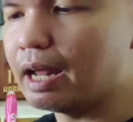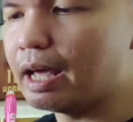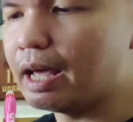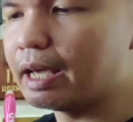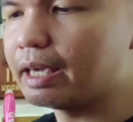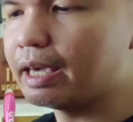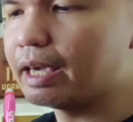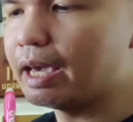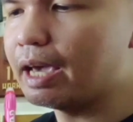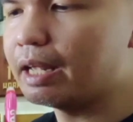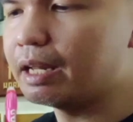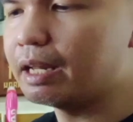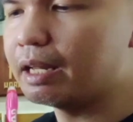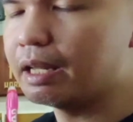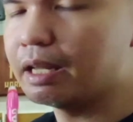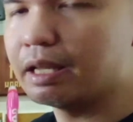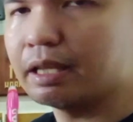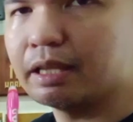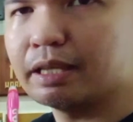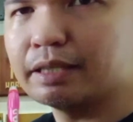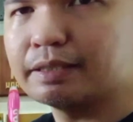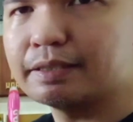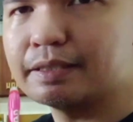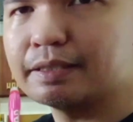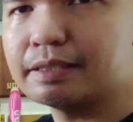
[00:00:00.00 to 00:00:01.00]
again,
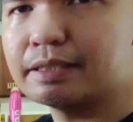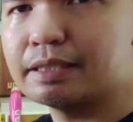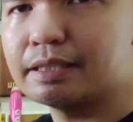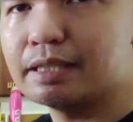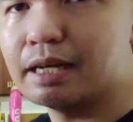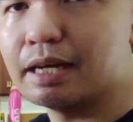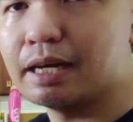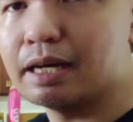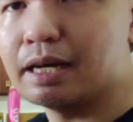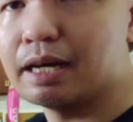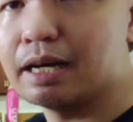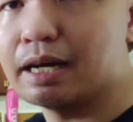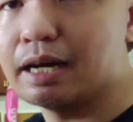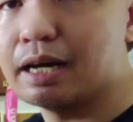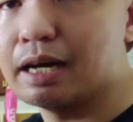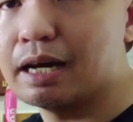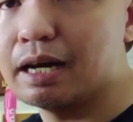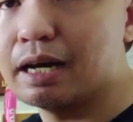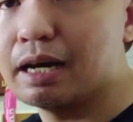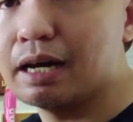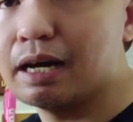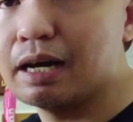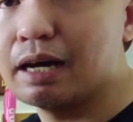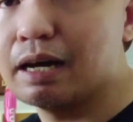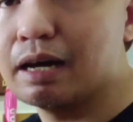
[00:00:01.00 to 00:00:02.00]
this is the,
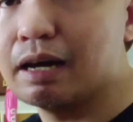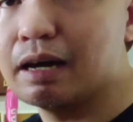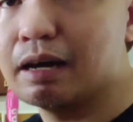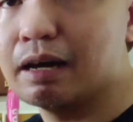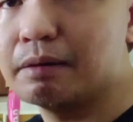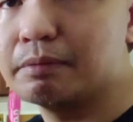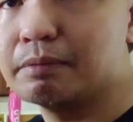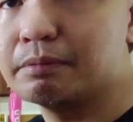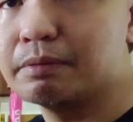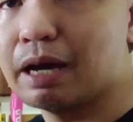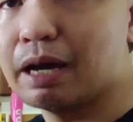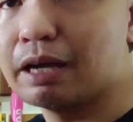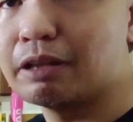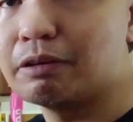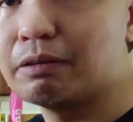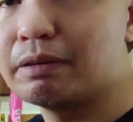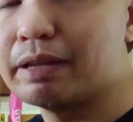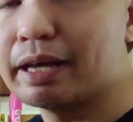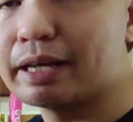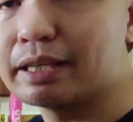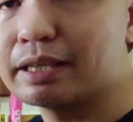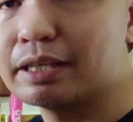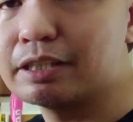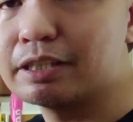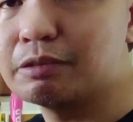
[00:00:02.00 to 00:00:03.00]
I don't
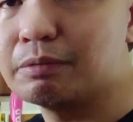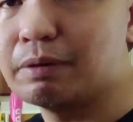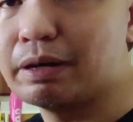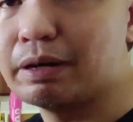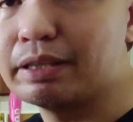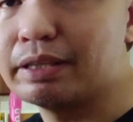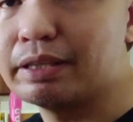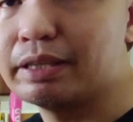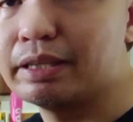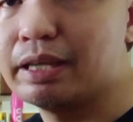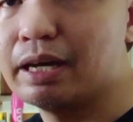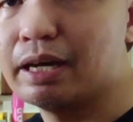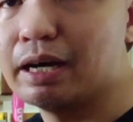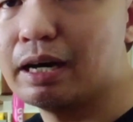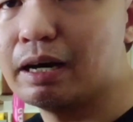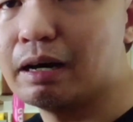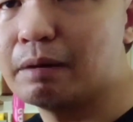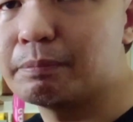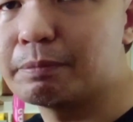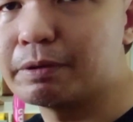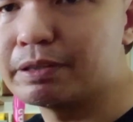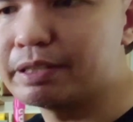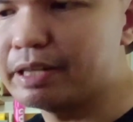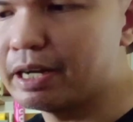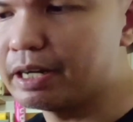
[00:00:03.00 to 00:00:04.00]
like this one, the
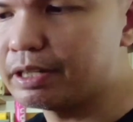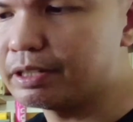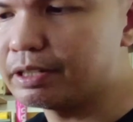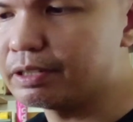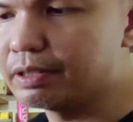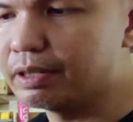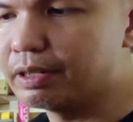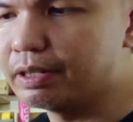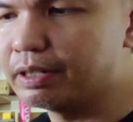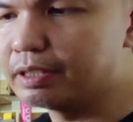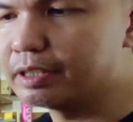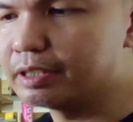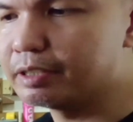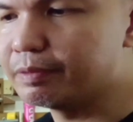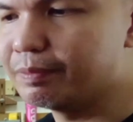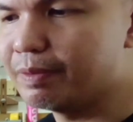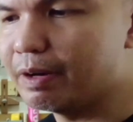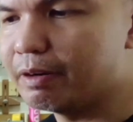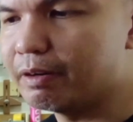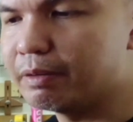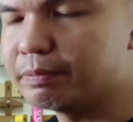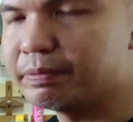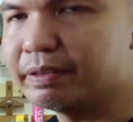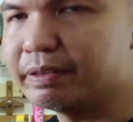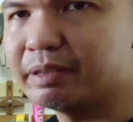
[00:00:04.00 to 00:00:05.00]
protector. It's
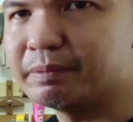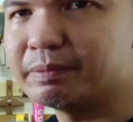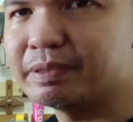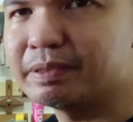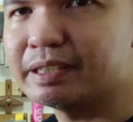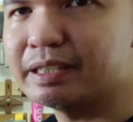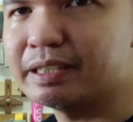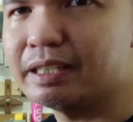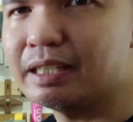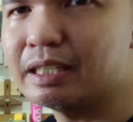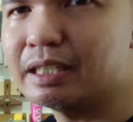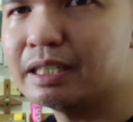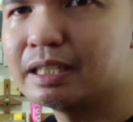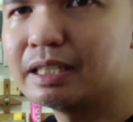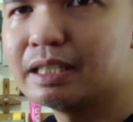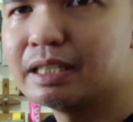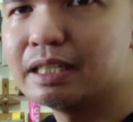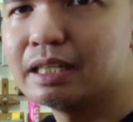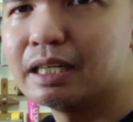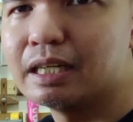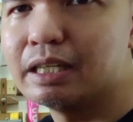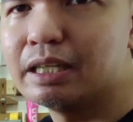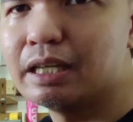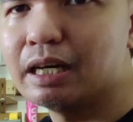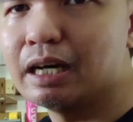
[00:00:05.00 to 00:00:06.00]
very flimsy.
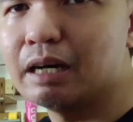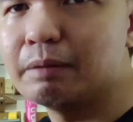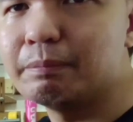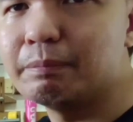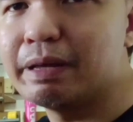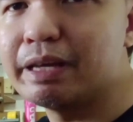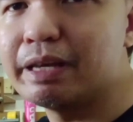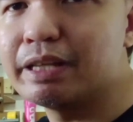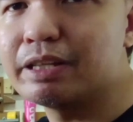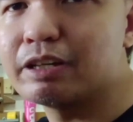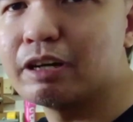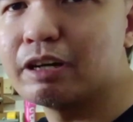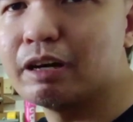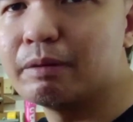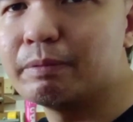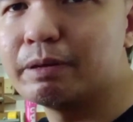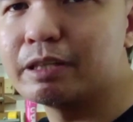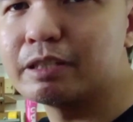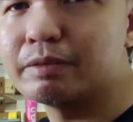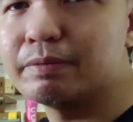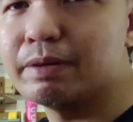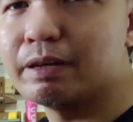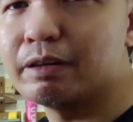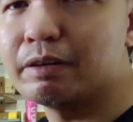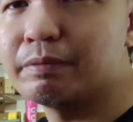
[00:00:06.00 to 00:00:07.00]
The blade cover
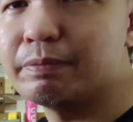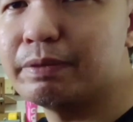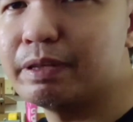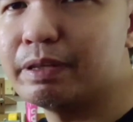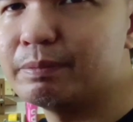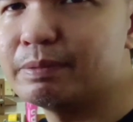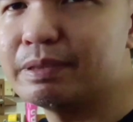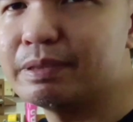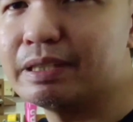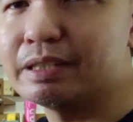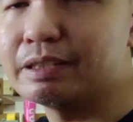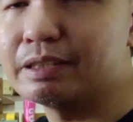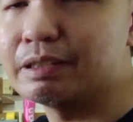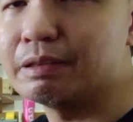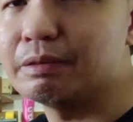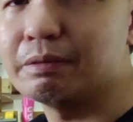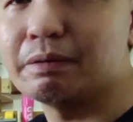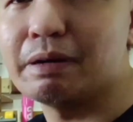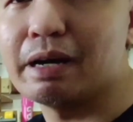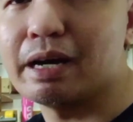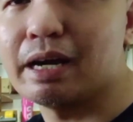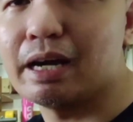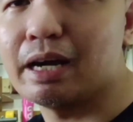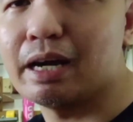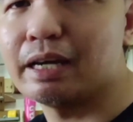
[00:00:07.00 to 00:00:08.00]
is very flimsy, so
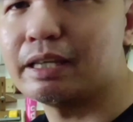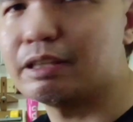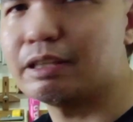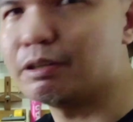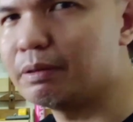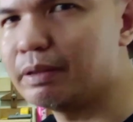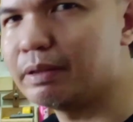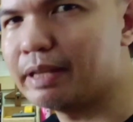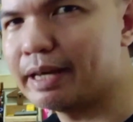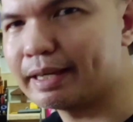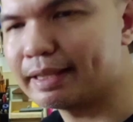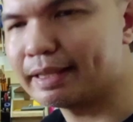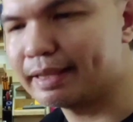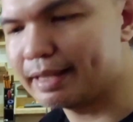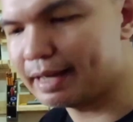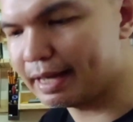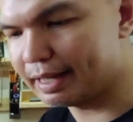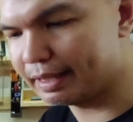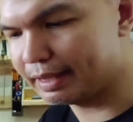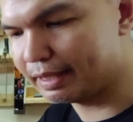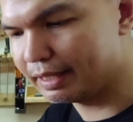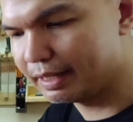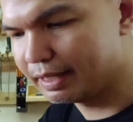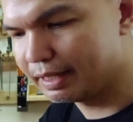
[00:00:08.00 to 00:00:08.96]
I don't like that.